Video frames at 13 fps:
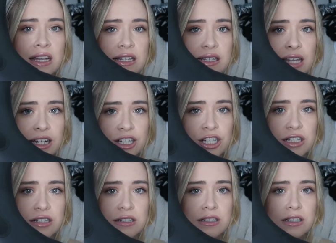
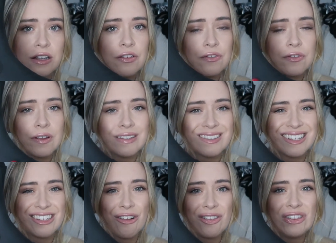sections of,
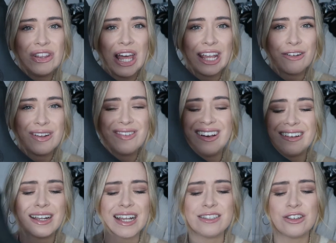it's not layer, well
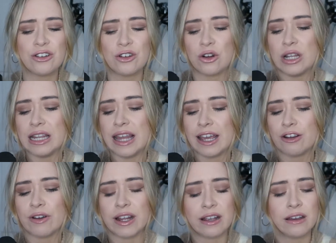I guess you could call it
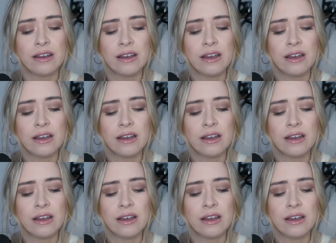layering,